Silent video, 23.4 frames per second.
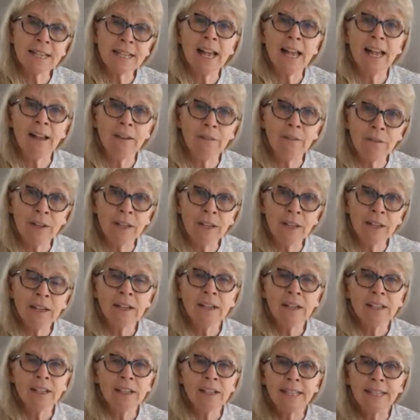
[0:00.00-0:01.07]
heavy.
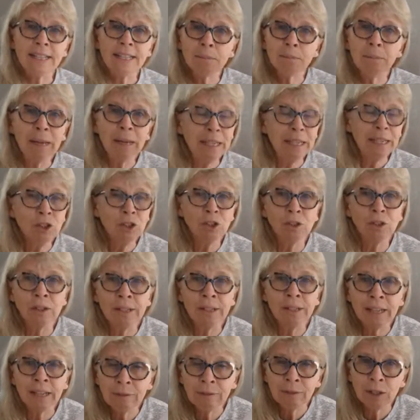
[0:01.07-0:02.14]
This base should
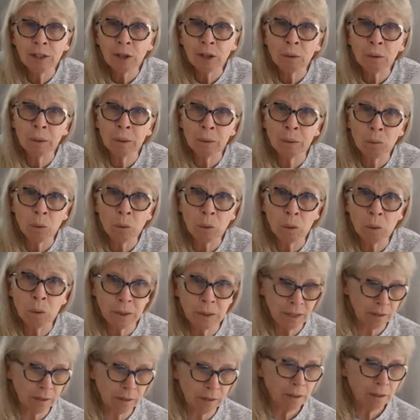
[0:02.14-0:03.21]
never go in
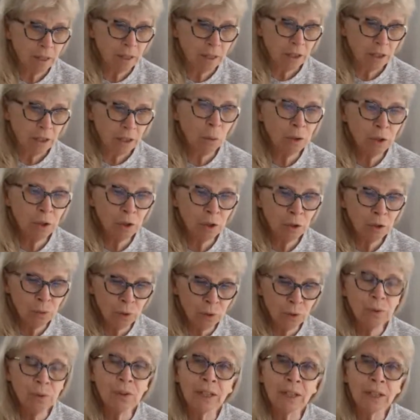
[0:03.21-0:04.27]
water. What you
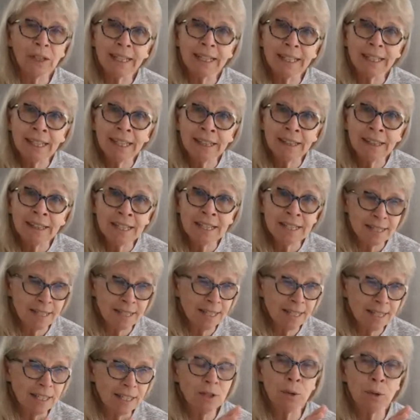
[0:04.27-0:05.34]
do to clean this
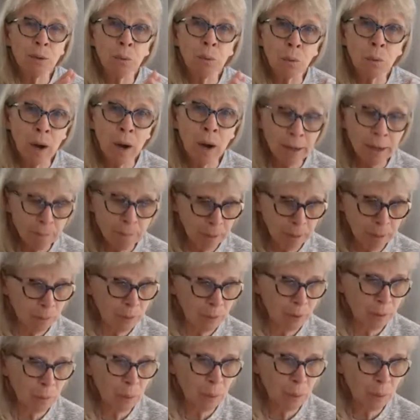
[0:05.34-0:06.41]
is you wipe it
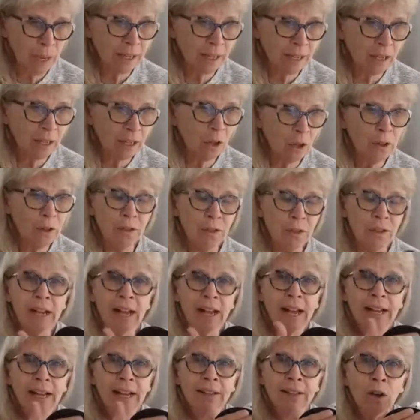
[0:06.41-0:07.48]
with a wet cloth,
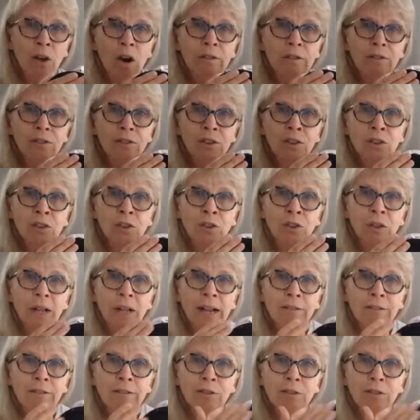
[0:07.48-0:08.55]
and often you'll
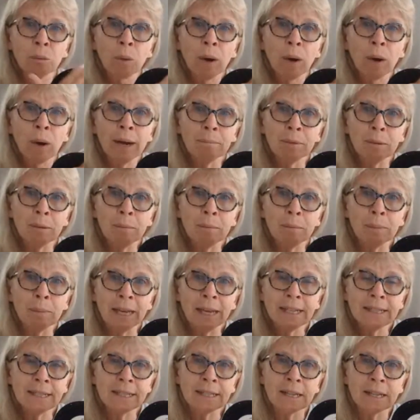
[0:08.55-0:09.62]
have to wipe the
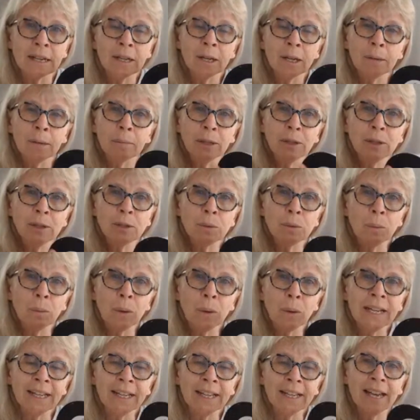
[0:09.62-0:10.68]
base because when
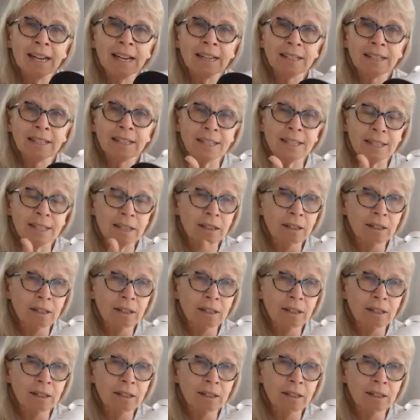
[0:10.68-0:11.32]
it gets